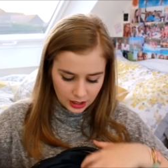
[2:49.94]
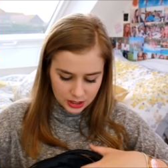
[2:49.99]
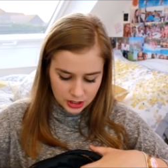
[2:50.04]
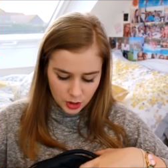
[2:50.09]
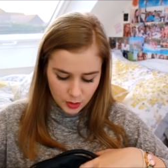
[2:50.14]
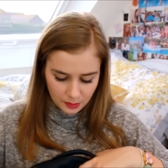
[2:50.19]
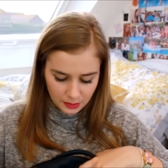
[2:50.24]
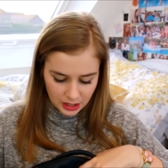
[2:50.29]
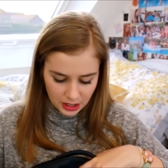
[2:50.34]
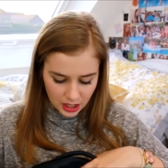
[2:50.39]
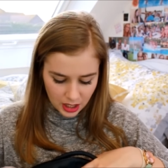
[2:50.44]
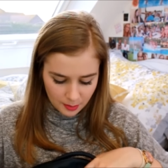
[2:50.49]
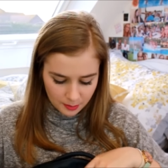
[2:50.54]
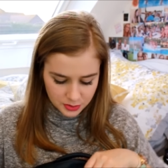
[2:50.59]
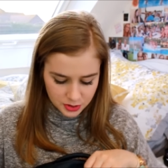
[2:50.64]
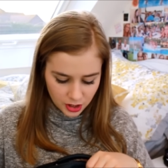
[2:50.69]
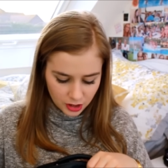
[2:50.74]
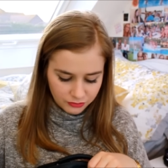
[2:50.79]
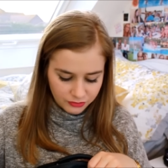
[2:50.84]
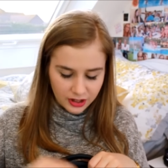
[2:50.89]
To put it up.
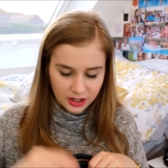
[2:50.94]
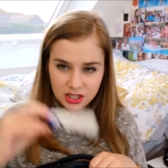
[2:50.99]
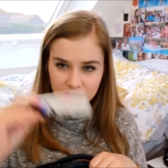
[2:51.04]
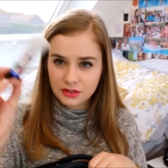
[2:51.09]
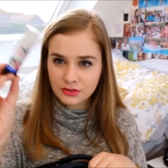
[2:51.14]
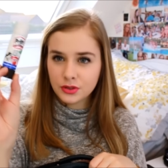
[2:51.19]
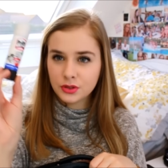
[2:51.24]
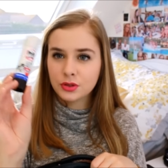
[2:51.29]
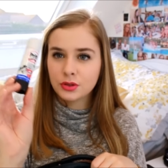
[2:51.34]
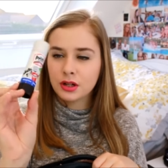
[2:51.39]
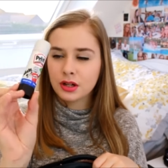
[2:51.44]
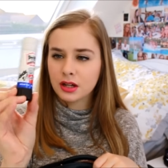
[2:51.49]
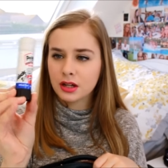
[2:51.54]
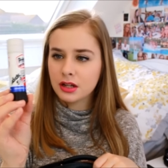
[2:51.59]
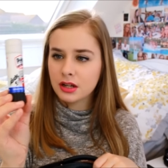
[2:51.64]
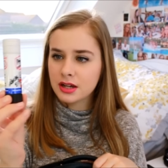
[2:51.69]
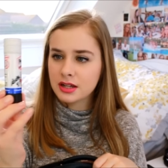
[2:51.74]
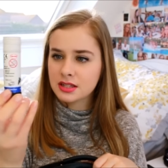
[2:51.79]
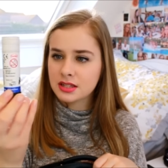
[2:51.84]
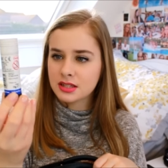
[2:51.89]
So first of all,
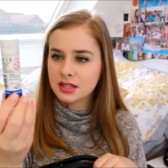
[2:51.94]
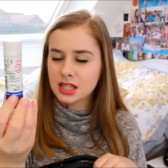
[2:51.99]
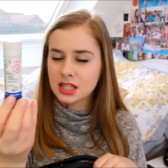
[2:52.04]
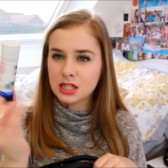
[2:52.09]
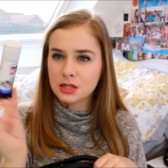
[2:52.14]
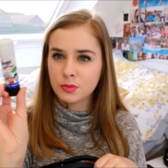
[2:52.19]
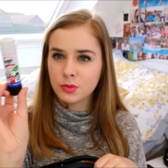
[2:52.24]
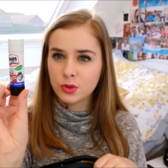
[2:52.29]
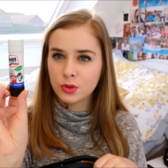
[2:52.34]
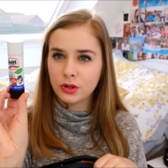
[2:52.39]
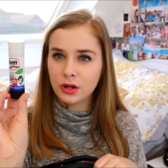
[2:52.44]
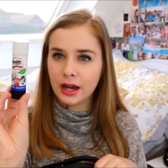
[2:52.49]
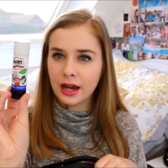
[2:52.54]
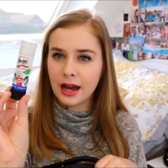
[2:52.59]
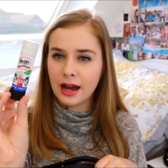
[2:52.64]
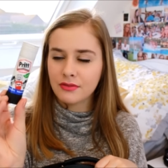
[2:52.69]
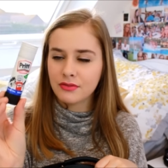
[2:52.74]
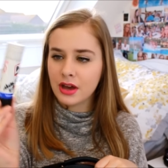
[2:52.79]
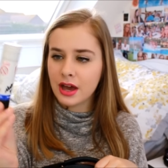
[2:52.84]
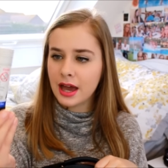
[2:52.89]
nice and sensible, I
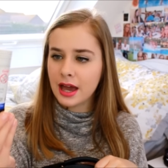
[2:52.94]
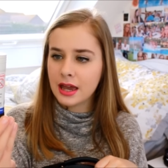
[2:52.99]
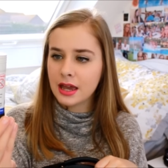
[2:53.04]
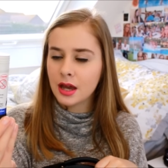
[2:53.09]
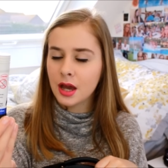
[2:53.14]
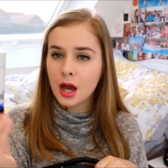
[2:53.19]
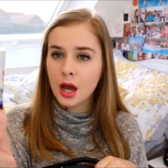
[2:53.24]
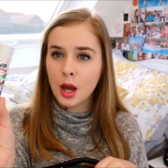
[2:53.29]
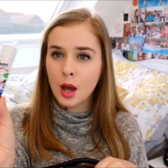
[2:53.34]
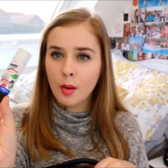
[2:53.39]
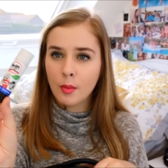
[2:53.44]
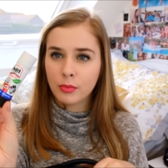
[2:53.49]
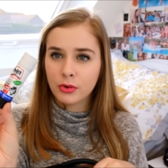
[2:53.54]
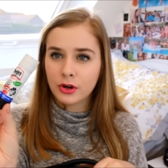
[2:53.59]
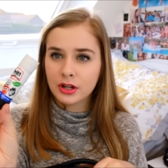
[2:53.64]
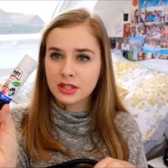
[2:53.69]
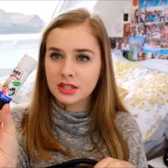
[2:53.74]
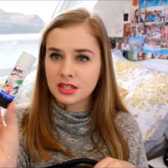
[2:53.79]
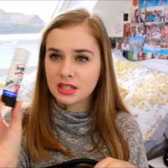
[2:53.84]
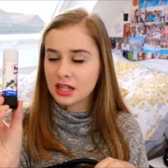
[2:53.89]
have a
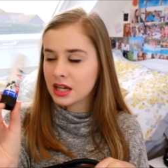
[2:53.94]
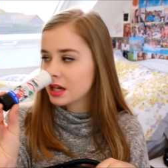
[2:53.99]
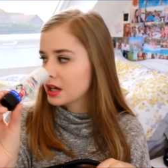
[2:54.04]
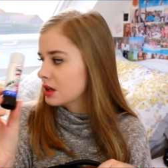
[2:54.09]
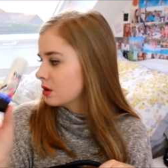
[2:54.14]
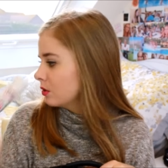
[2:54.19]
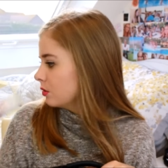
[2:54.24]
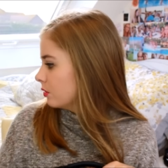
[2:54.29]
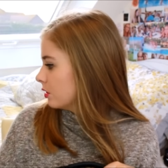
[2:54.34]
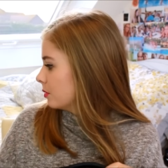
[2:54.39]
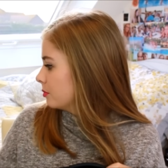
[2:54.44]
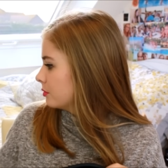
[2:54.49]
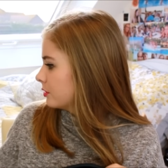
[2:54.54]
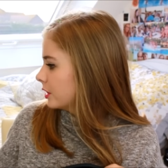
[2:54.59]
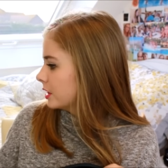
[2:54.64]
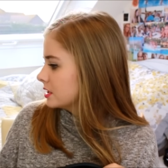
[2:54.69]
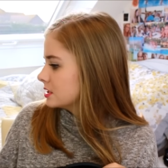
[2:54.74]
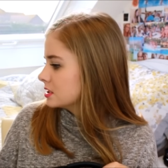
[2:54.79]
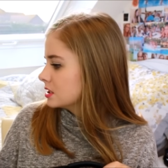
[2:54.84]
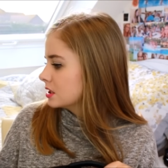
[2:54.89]
Pritt stick or a
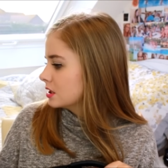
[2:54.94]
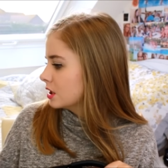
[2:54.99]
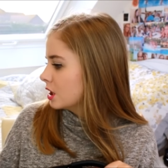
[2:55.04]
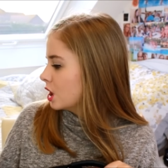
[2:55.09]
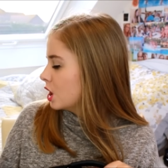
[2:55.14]
Pritt